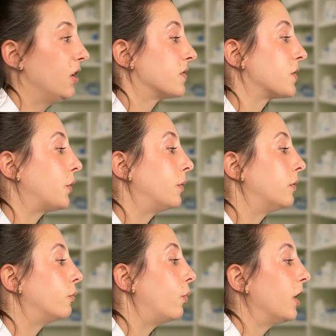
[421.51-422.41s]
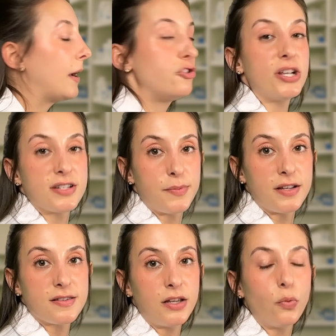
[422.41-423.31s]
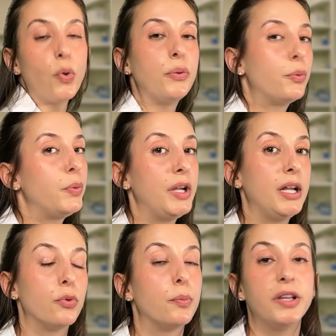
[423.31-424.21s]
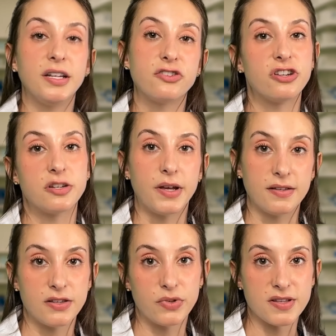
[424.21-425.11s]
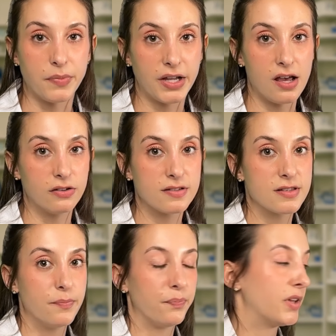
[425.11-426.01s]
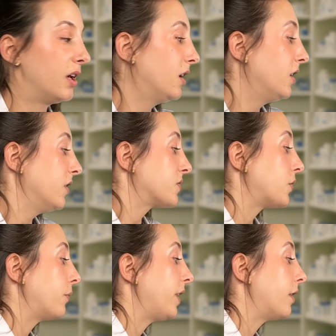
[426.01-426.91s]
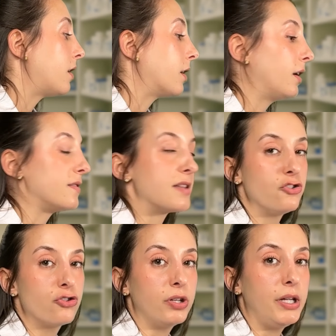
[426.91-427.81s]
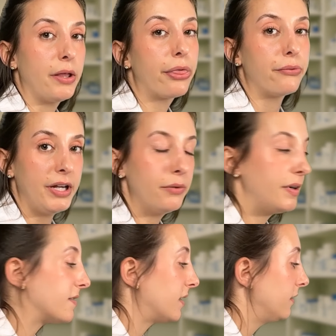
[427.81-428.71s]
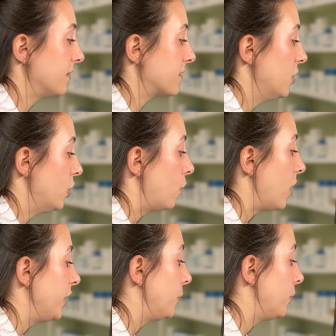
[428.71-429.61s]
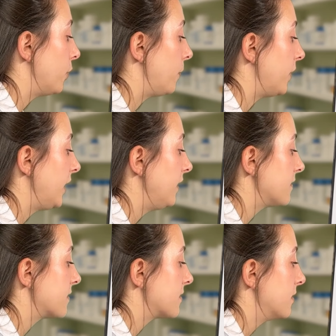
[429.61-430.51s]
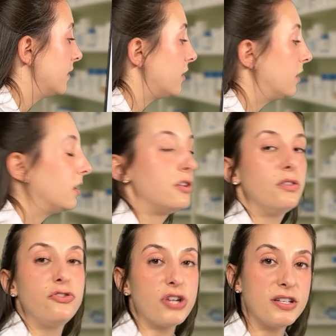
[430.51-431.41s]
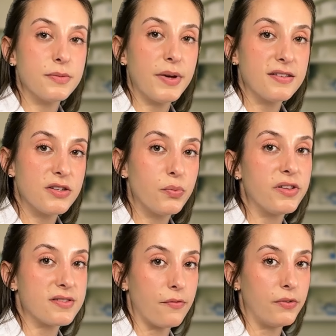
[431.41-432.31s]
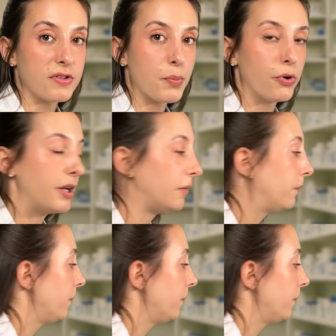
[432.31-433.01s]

So what about gentamicin? When would we replace gentamicin with something else? So there are essentially three reasons why you would replace gentamicin with a cephalosporin.